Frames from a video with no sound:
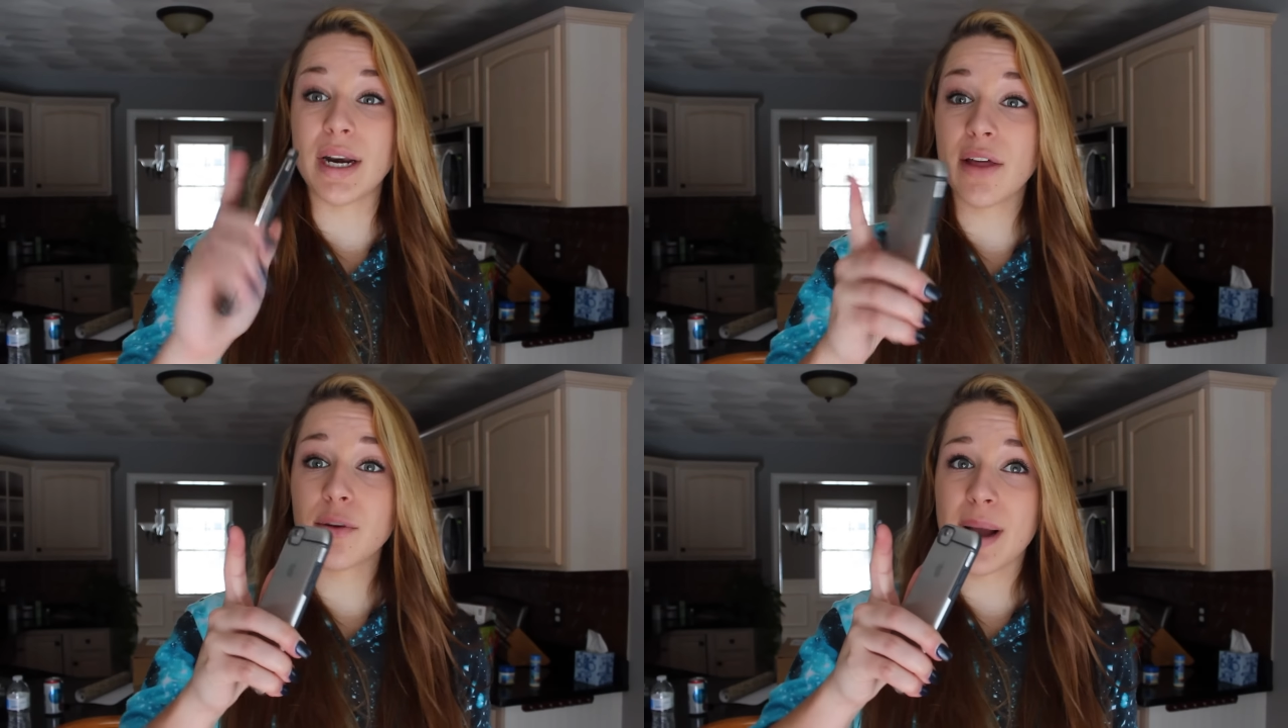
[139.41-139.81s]

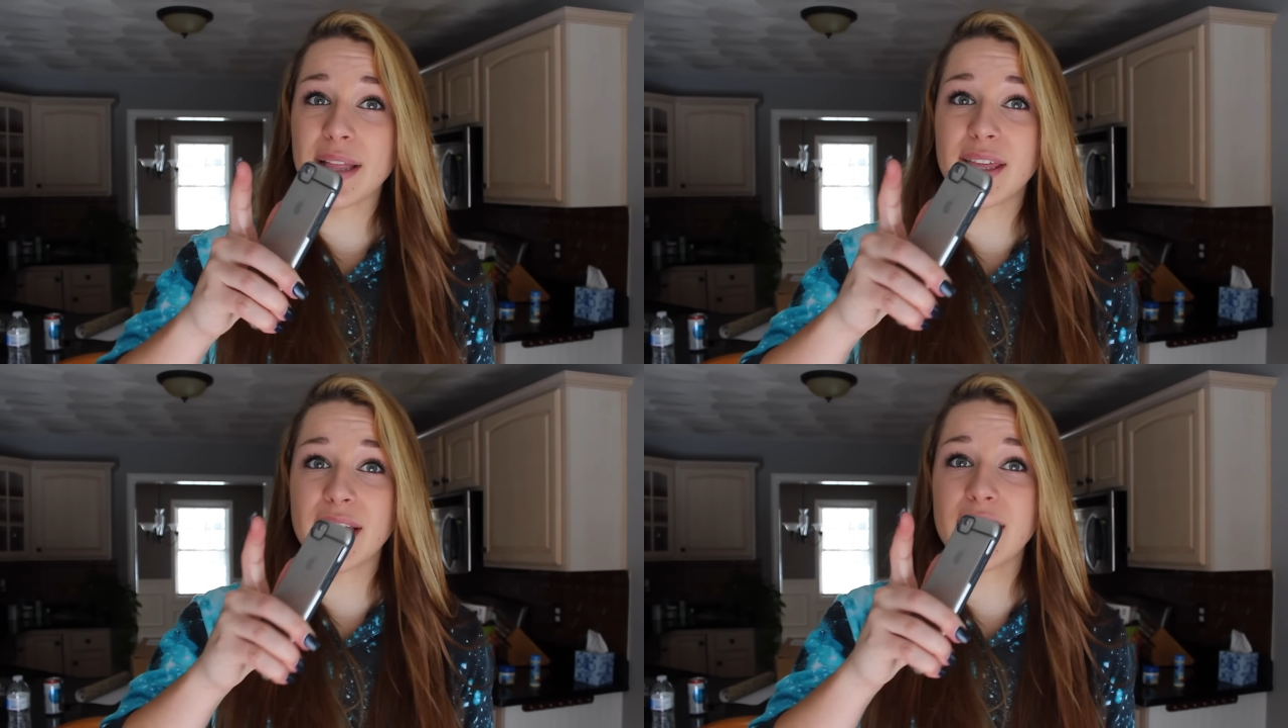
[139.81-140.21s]
Another
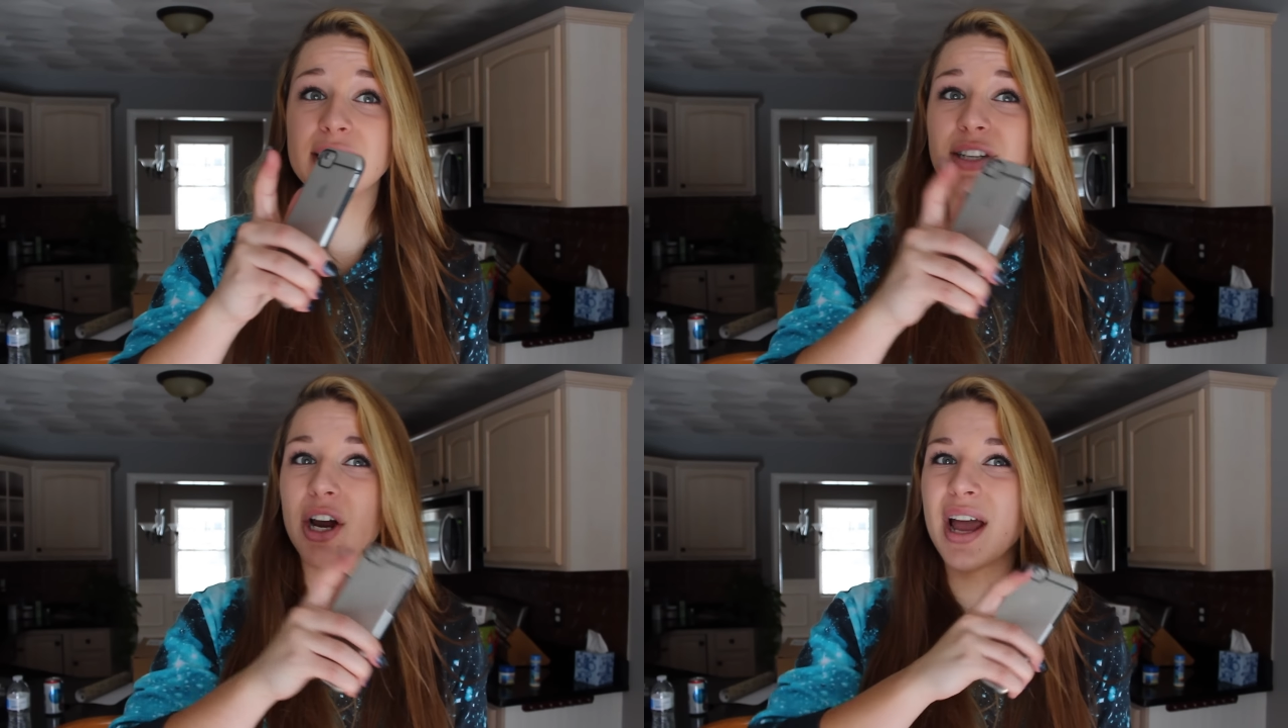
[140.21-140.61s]
bad thing
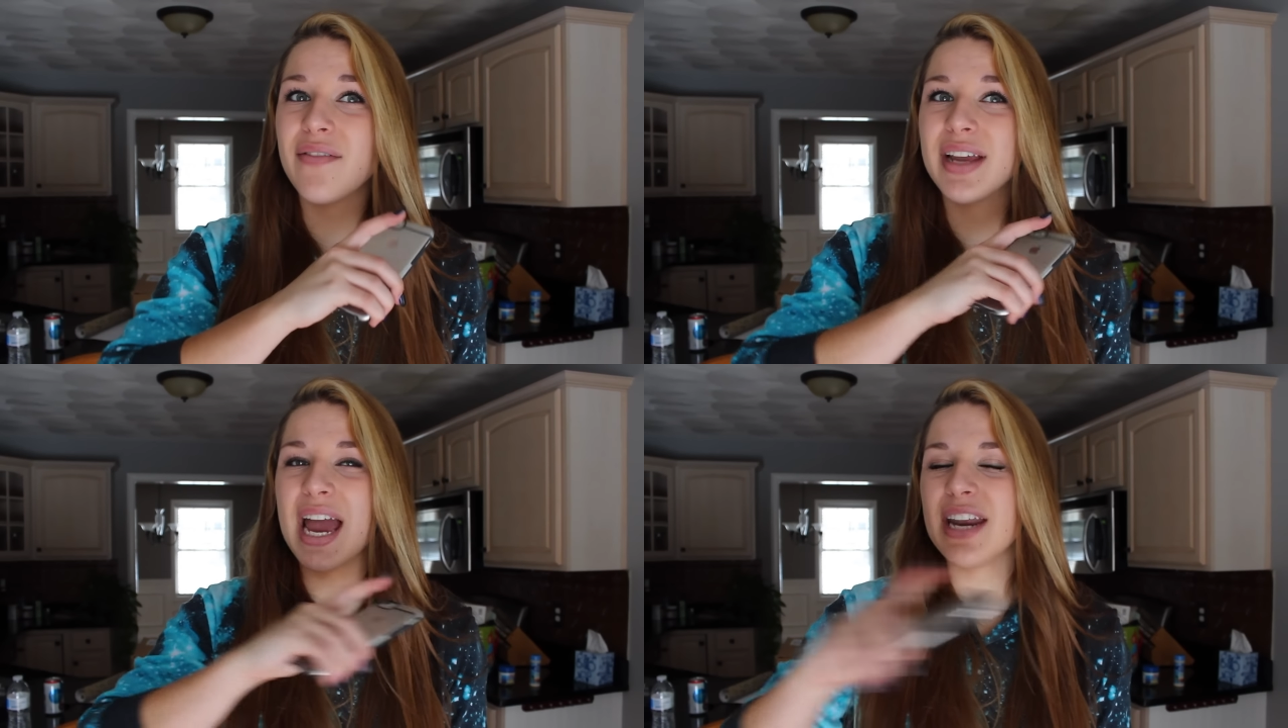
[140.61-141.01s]
is not
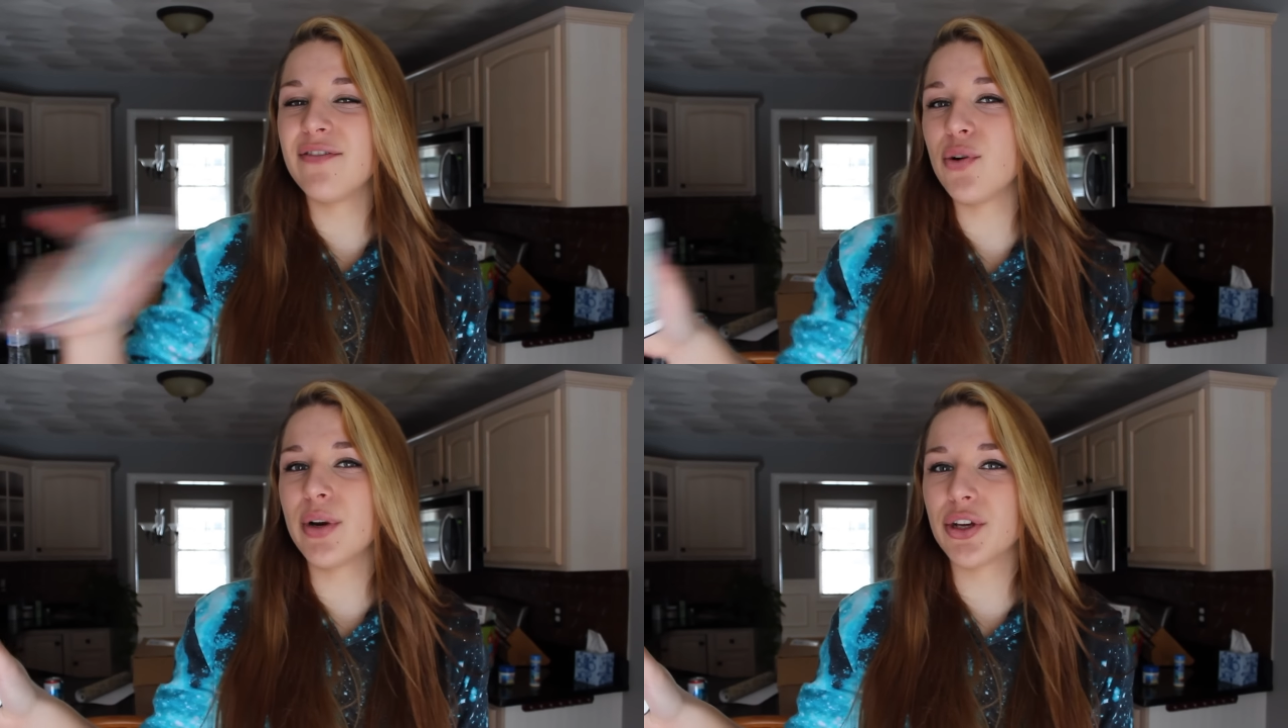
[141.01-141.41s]
having any
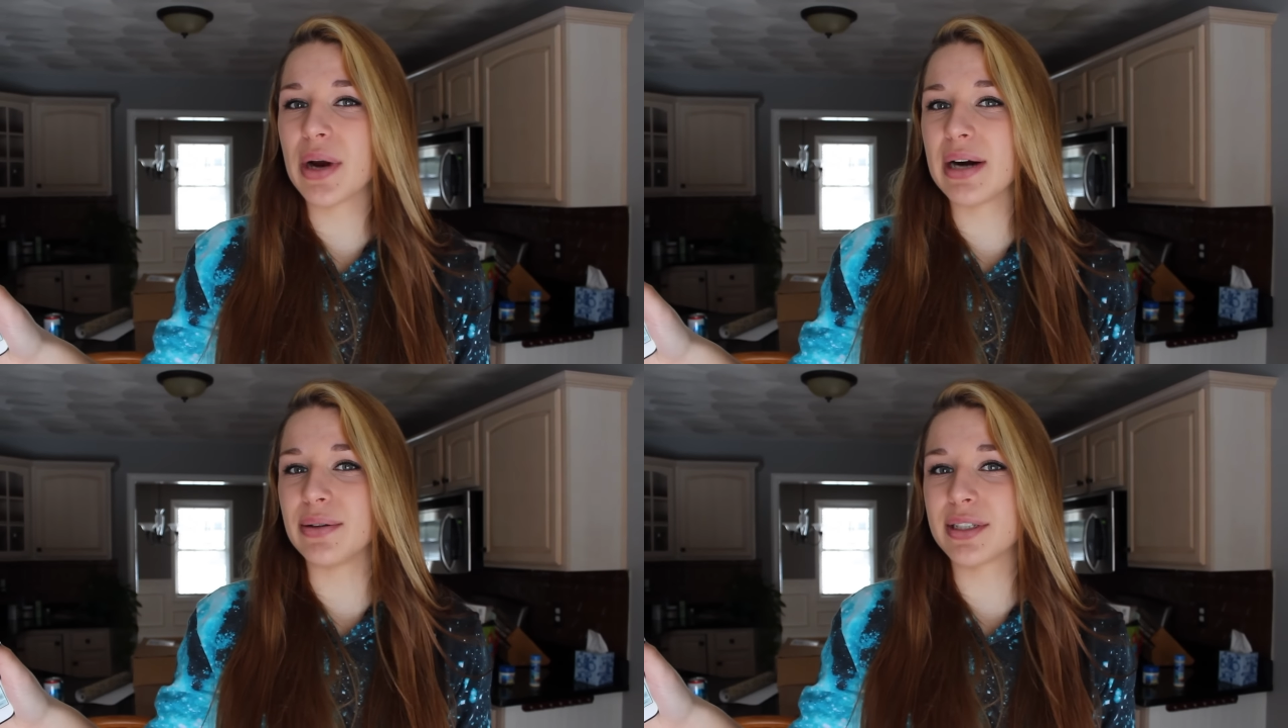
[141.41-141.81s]
food in
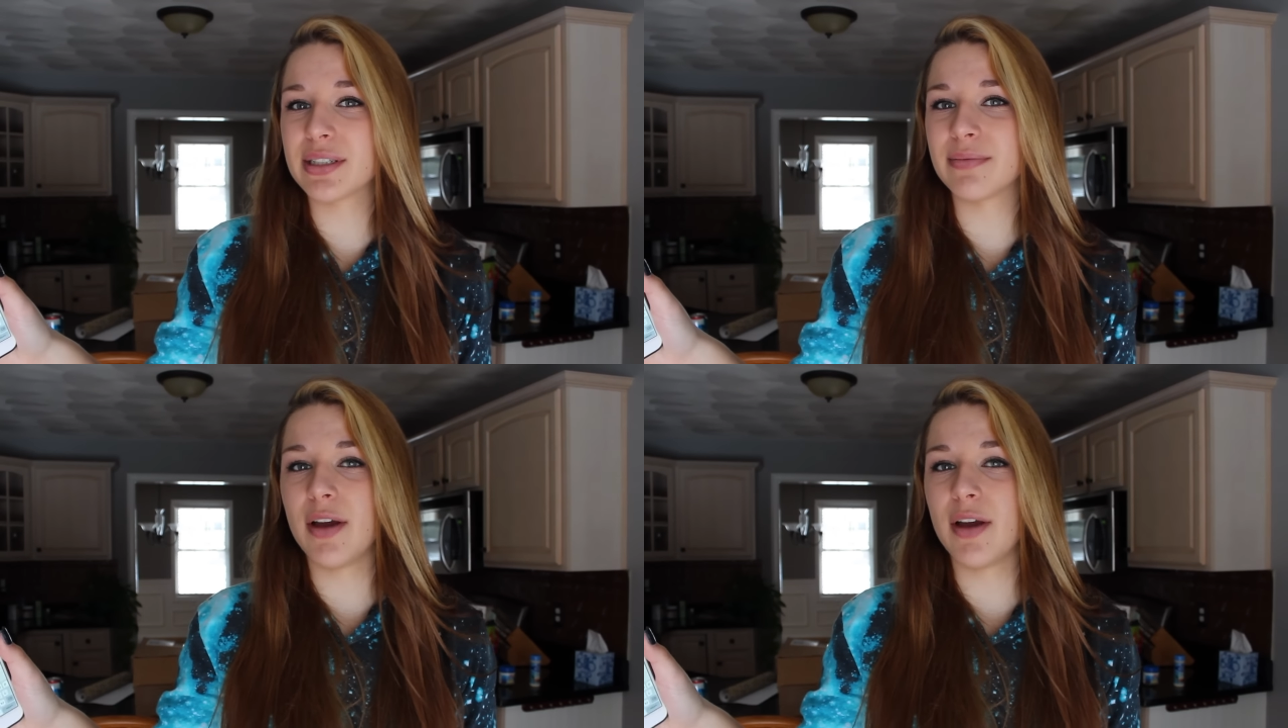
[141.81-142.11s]
your house.